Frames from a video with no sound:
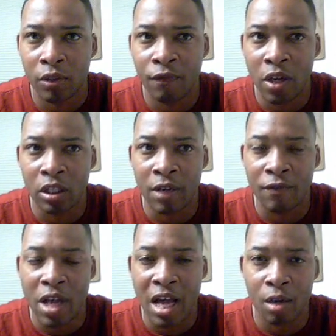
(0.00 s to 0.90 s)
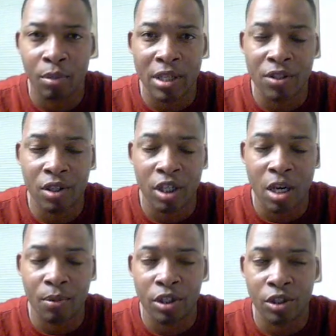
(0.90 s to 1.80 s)
fell out of place on a
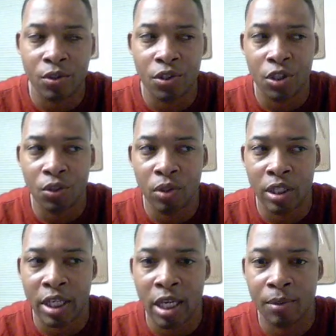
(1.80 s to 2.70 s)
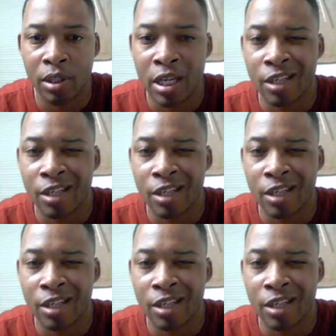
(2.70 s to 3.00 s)
couple issues too when it came to,